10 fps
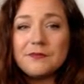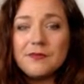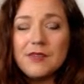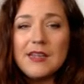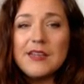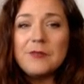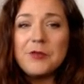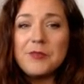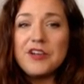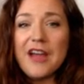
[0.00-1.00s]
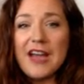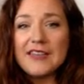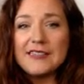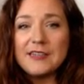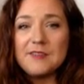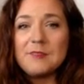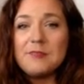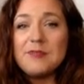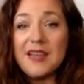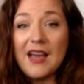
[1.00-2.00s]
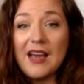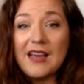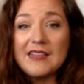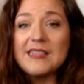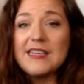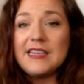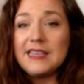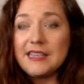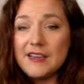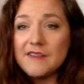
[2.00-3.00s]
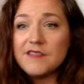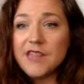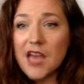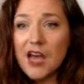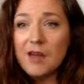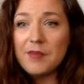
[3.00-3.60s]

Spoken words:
it will be your acid because he gives up